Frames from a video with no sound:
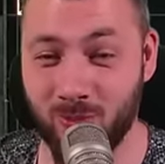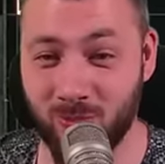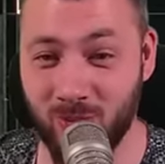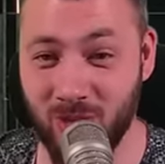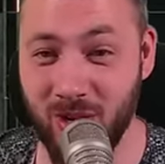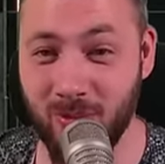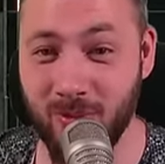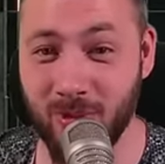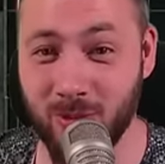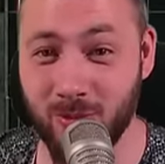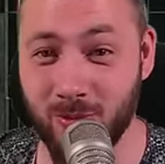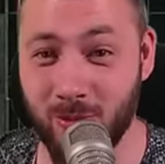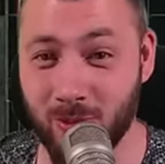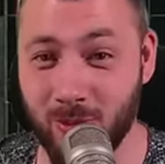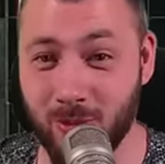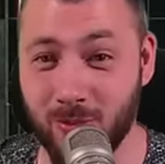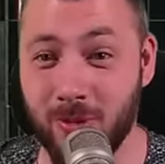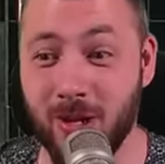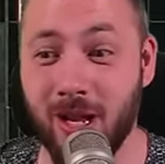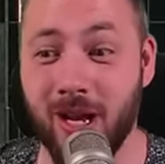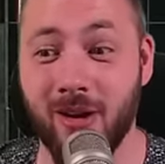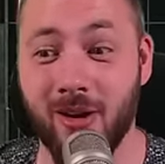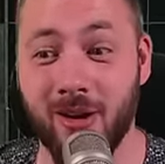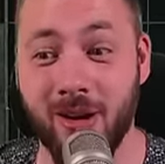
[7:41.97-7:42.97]
damage
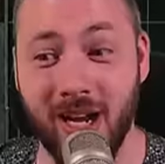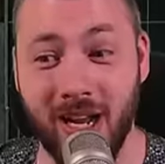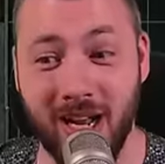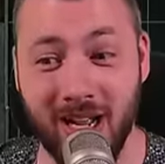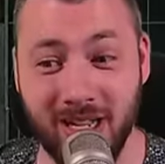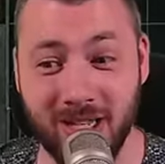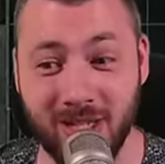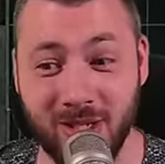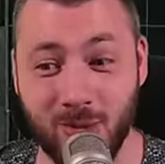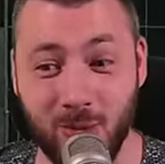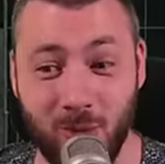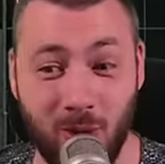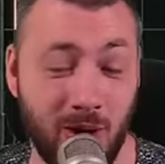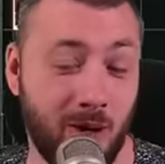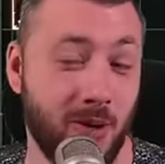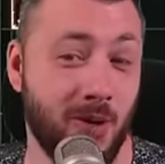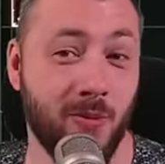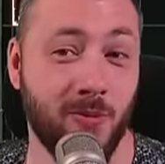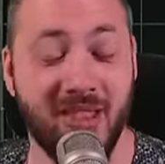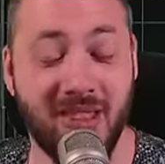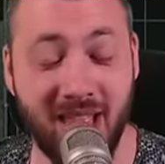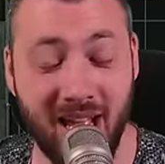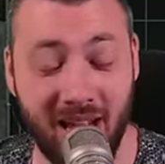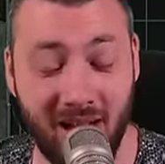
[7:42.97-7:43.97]
multiplier as well.
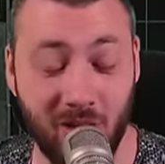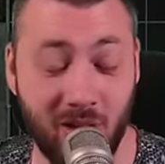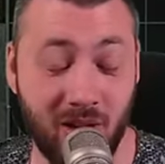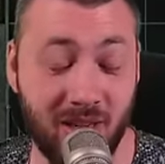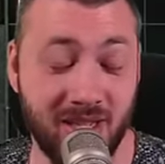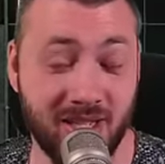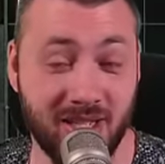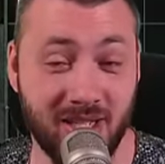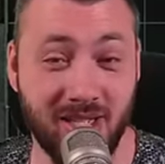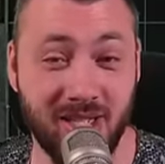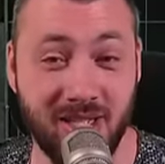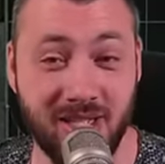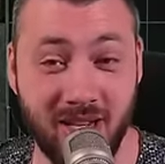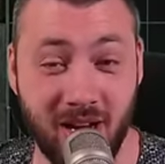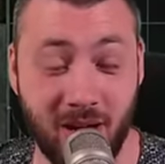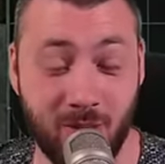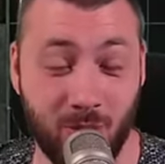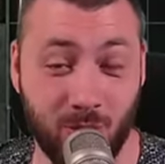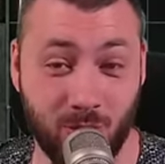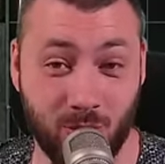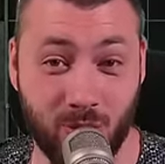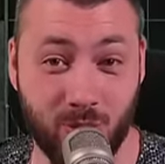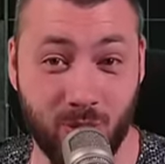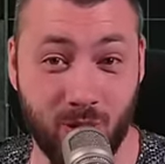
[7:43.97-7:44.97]
That is
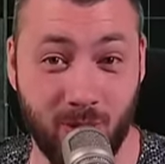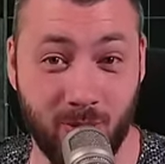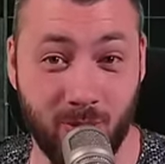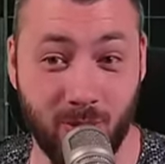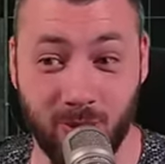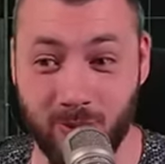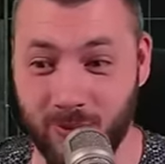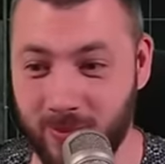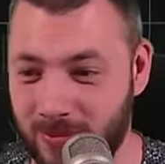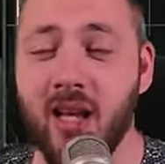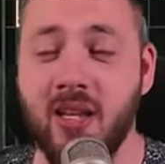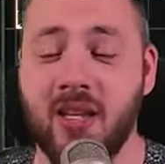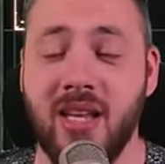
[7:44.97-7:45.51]
double trouble.